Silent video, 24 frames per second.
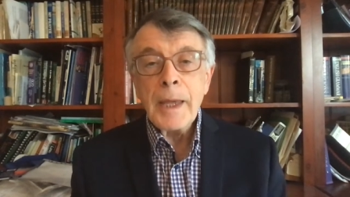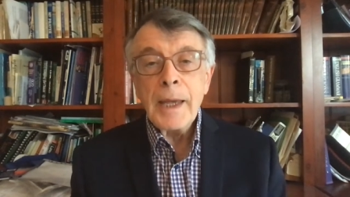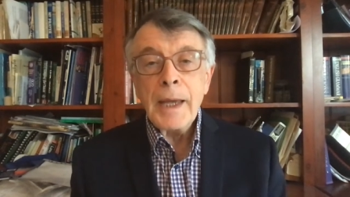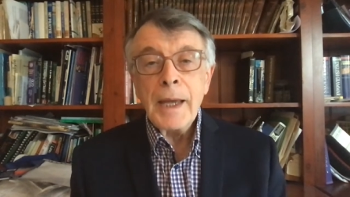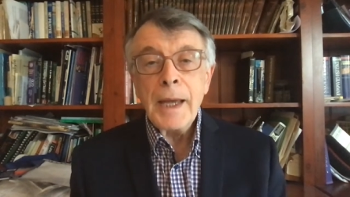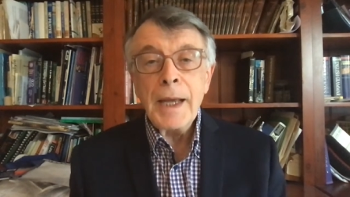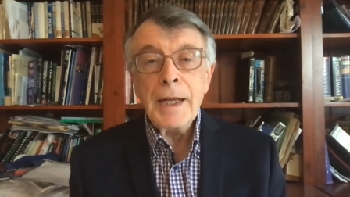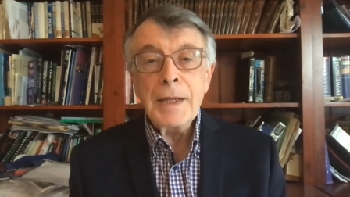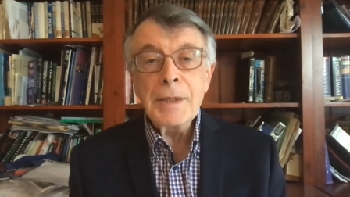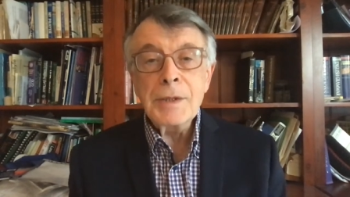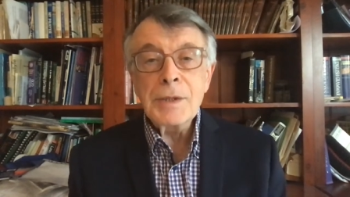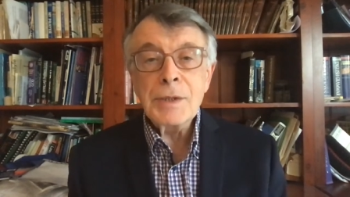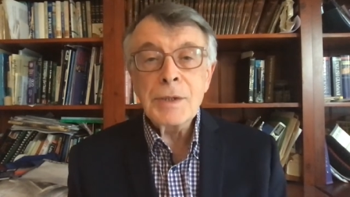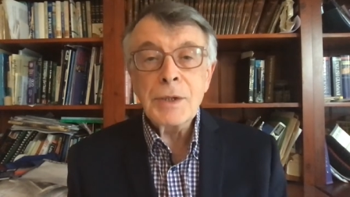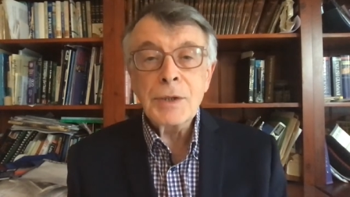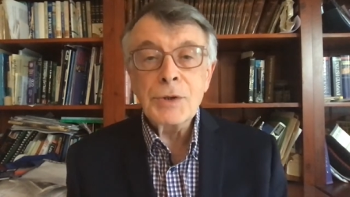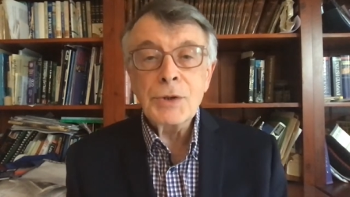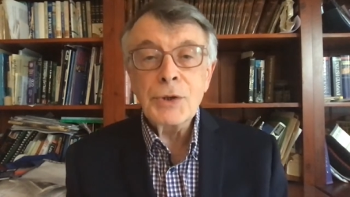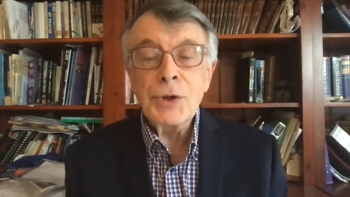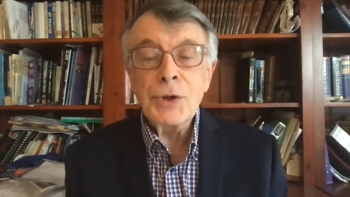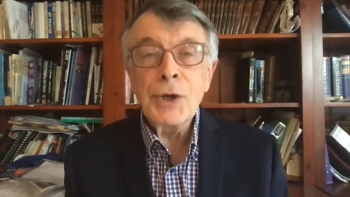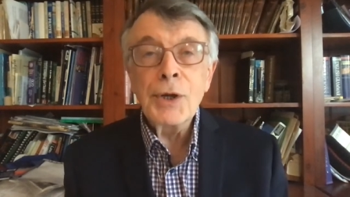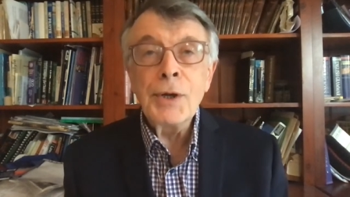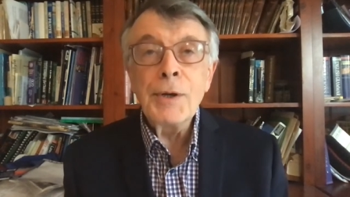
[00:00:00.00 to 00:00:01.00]
hence the
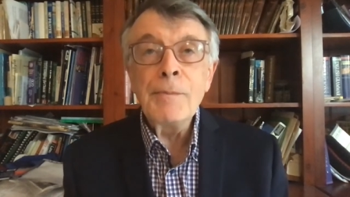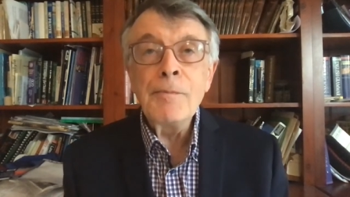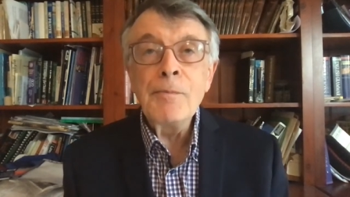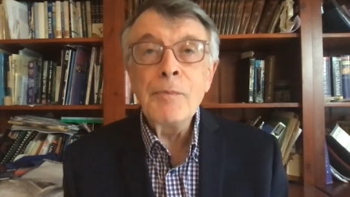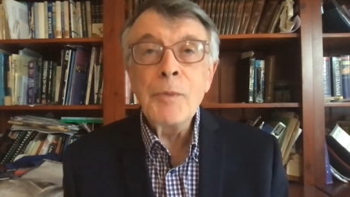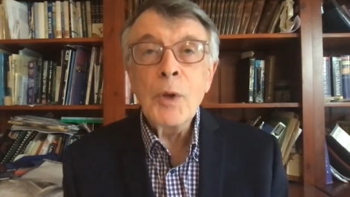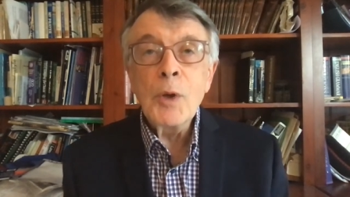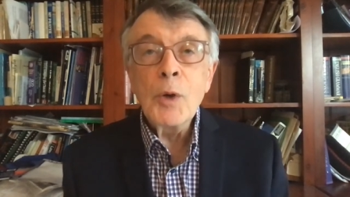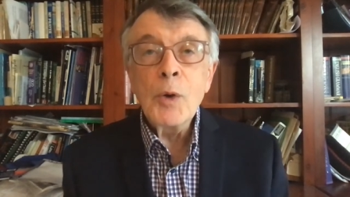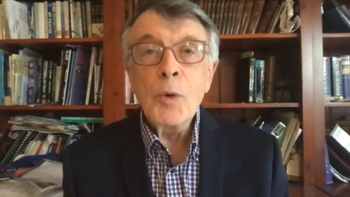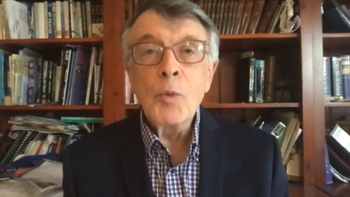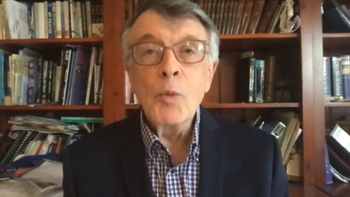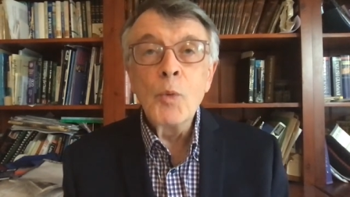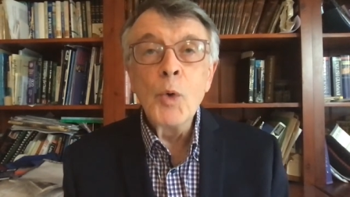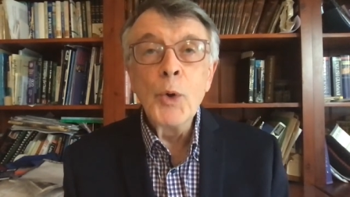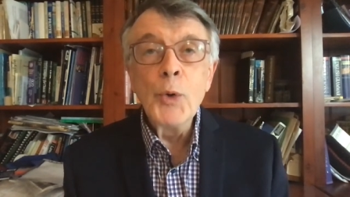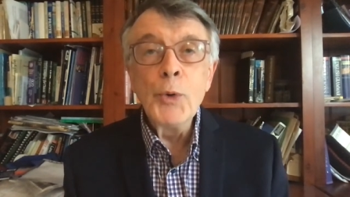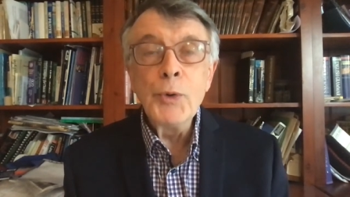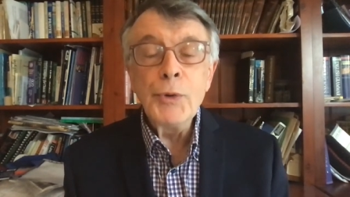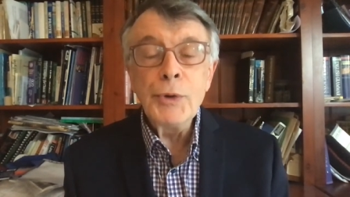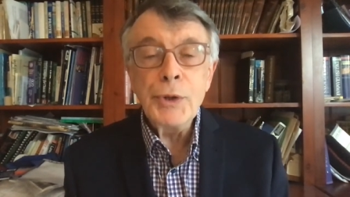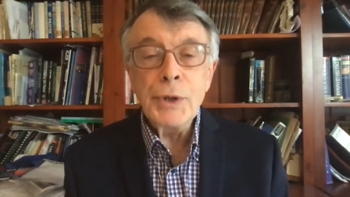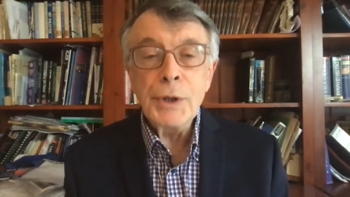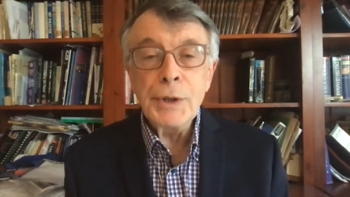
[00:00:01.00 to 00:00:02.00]
term
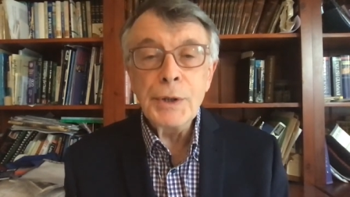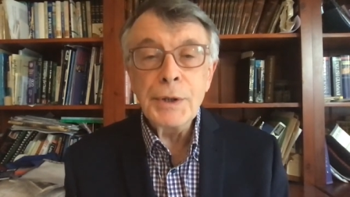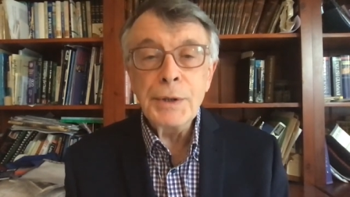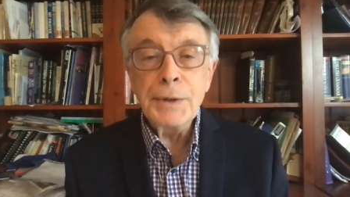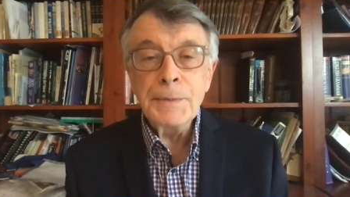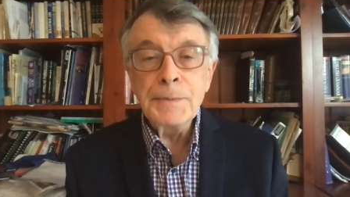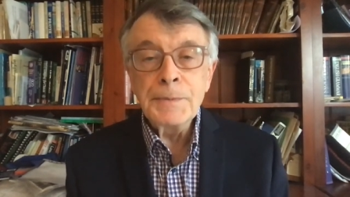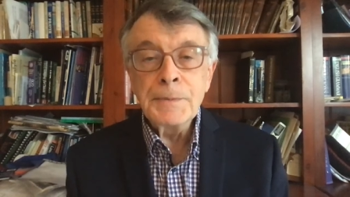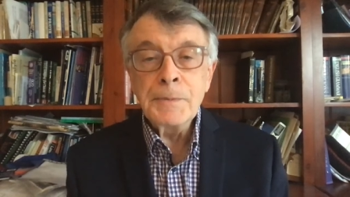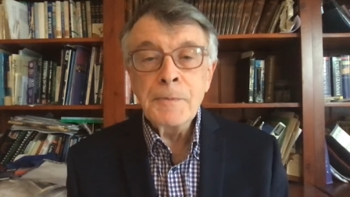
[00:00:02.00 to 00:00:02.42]
wounded.